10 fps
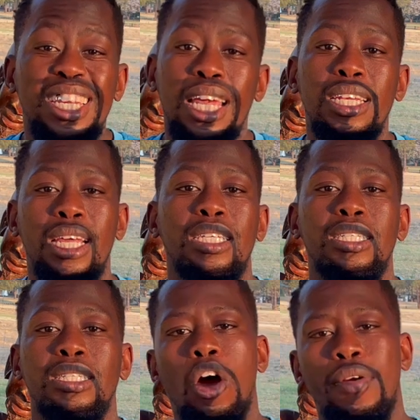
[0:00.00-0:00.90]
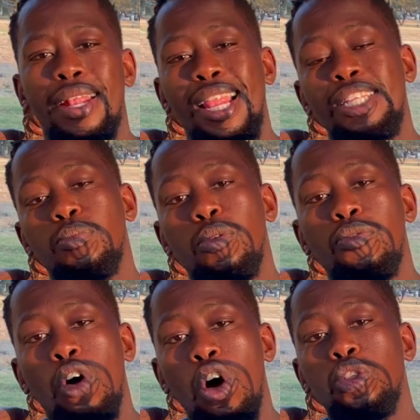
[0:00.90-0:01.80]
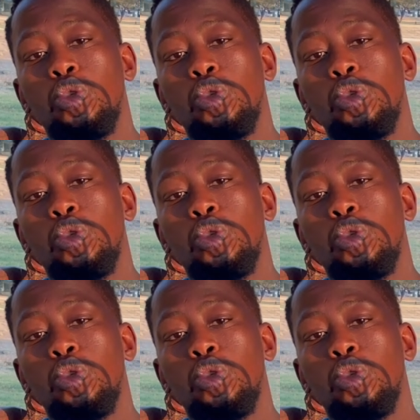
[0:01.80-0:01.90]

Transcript: indexes. All right, let's move on